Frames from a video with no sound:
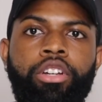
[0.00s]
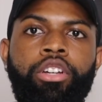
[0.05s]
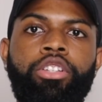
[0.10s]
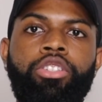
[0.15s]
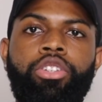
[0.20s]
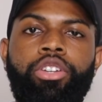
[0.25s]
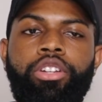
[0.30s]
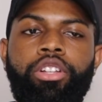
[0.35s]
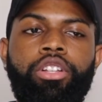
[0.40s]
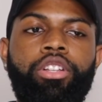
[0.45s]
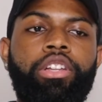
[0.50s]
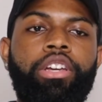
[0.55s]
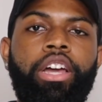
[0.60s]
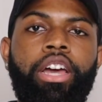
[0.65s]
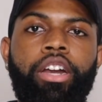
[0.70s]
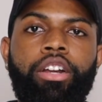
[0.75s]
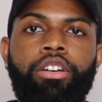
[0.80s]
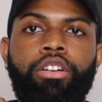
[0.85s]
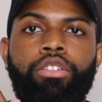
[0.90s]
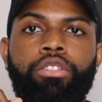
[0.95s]
So they literally
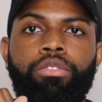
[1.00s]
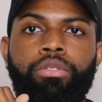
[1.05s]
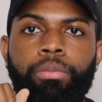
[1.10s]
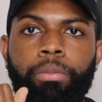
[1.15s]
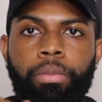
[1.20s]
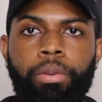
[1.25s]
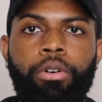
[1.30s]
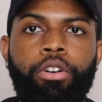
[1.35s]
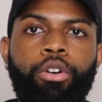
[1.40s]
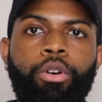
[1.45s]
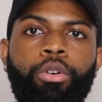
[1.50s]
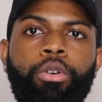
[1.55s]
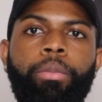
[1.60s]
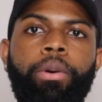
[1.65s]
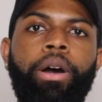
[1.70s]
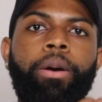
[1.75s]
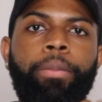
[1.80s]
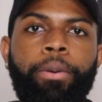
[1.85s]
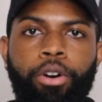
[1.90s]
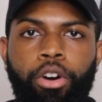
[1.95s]
gotta go pole
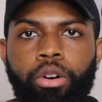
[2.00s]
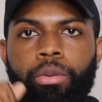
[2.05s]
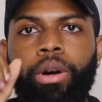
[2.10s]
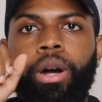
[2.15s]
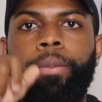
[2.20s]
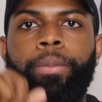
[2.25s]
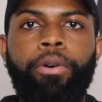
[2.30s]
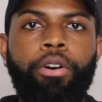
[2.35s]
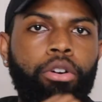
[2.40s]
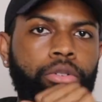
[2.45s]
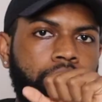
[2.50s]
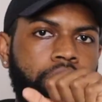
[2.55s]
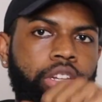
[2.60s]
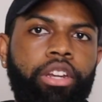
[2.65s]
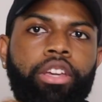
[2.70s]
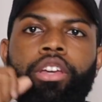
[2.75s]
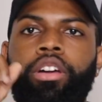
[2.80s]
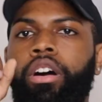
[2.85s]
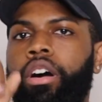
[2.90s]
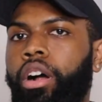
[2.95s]
by pole by pole till
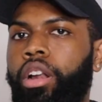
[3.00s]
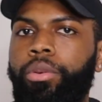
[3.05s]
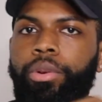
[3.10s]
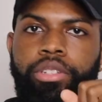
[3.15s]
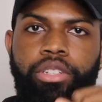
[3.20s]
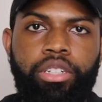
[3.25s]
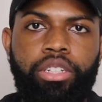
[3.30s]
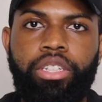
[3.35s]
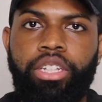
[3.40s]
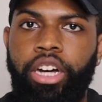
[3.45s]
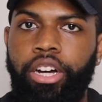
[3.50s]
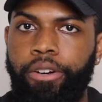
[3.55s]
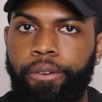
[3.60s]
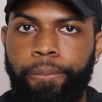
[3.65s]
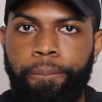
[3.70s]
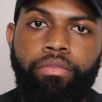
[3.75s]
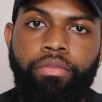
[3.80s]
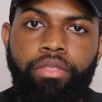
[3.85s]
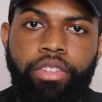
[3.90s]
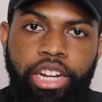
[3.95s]
they get all the way to the top.
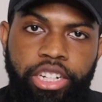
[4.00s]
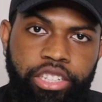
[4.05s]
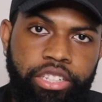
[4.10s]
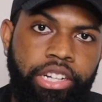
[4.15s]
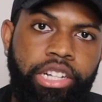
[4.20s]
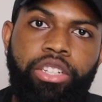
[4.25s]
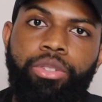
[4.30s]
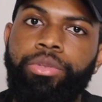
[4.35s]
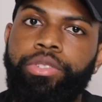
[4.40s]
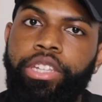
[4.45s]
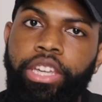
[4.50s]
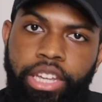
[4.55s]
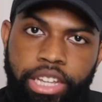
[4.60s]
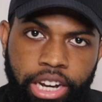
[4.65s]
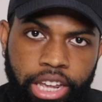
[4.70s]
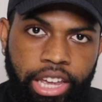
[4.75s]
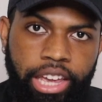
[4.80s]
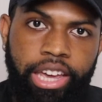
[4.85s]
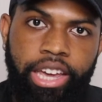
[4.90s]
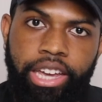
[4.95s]
That challenge was kicking
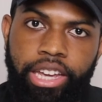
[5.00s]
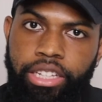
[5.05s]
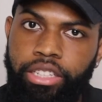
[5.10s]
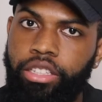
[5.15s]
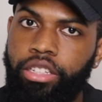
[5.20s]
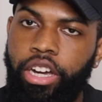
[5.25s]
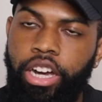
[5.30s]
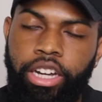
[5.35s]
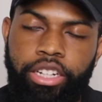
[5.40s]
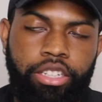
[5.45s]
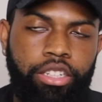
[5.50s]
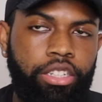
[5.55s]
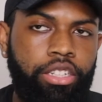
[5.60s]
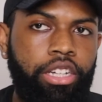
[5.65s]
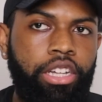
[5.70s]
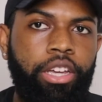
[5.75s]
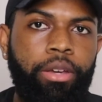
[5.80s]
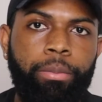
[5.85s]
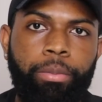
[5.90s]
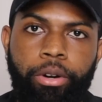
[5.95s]
their ass.
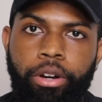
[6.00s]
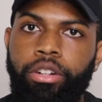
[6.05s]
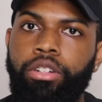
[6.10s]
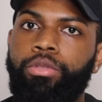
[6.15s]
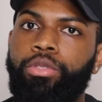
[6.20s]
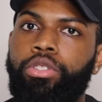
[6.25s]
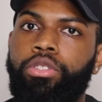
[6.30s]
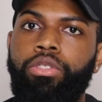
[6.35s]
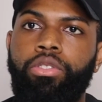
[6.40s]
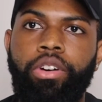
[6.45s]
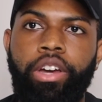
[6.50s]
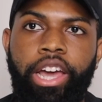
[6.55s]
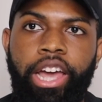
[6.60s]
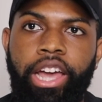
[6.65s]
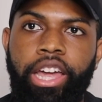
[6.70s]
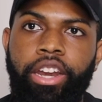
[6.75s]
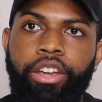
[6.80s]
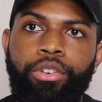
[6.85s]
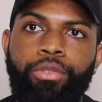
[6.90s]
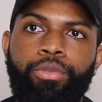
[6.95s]
Tasha and Berna was going
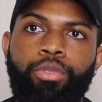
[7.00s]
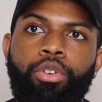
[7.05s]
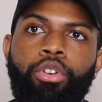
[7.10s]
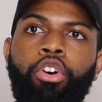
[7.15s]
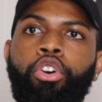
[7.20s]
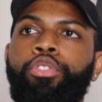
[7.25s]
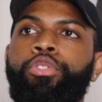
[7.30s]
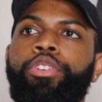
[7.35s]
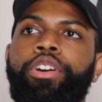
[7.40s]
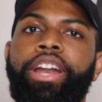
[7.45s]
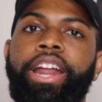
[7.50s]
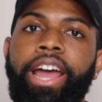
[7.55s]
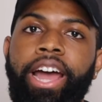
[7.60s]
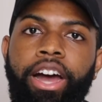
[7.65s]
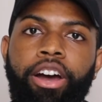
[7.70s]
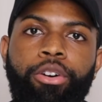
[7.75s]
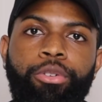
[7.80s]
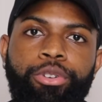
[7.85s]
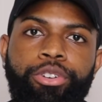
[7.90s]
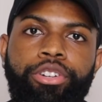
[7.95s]
at it for over an
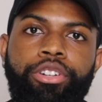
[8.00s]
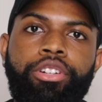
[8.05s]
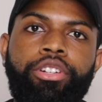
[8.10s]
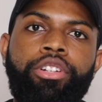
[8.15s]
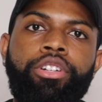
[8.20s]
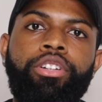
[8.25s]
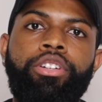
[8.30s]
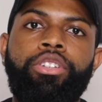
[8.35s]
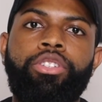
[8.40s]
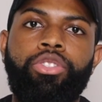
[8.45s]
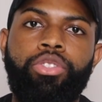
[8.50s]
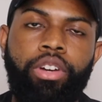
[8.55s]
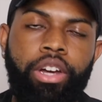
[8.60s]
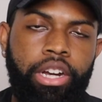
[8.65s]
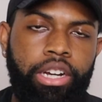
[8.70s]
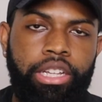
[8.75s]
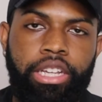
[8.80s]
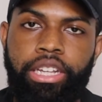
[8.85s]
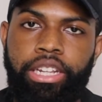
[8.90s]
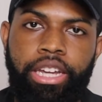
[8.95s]
hour trying
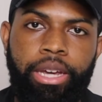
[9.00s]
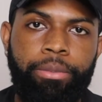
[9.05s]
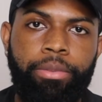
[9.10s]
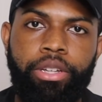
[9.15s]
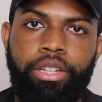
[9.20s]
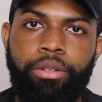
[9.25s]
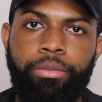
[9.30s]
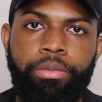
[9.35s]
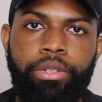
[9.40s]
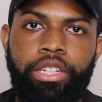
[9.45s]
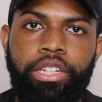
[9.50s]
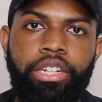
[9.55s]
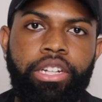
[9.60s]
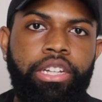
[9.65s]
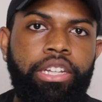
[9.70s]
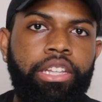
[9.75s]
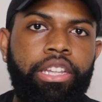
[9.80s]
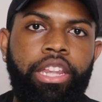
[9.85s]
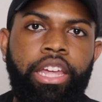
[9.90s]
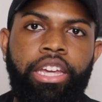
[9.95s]
to get that bit
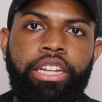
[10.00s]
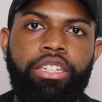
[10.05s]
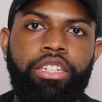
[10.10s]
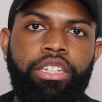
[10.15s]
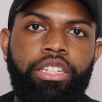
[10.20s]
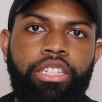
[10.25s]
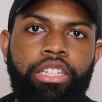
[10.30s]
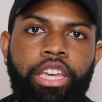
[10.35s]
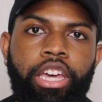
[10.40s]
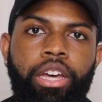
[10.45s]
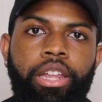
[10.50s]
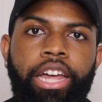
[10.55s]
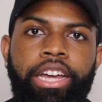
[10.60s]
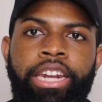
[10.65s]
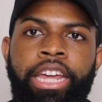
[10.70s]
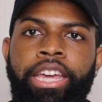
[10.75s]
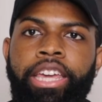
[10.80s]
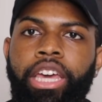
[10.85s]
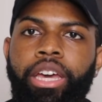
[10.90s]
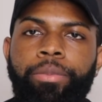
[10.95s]
completed. They just kept
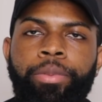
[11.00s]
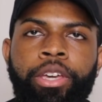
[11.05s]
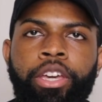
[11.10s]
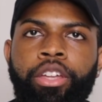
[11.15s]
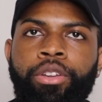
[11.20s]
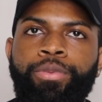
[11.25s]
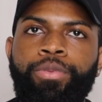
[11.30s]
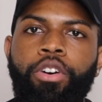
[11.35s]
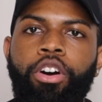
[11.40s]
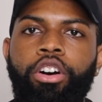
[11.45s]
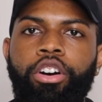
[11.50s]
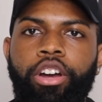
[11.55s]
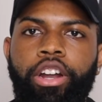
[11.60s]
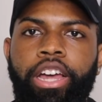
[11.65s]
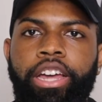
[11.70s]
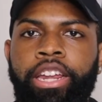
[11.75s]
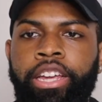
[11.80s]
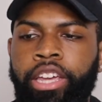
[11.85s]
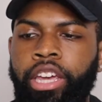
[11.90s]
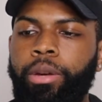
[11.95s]
getting far.
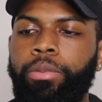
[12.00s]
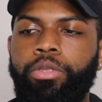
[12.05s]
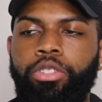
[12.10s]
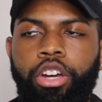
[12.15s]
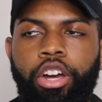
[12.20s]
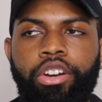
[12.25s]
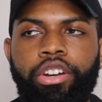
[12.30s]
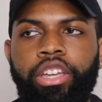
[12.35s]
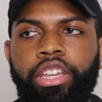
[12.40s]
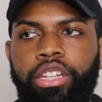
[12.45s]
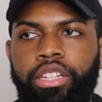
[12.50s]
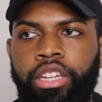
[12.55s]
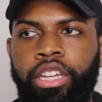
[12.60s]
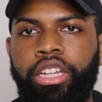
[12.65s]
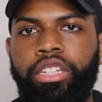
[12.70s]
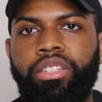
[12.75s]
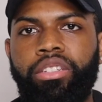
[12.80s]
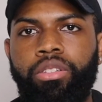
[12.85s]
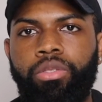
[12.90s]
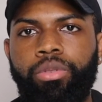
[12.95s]
Like they kept starting to
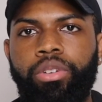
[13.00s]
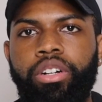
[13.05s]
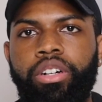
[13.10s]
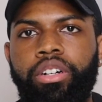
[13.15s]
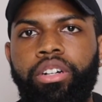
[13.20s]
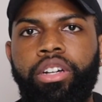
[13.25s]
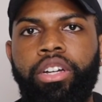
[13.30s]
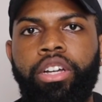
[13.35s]
get somewhere.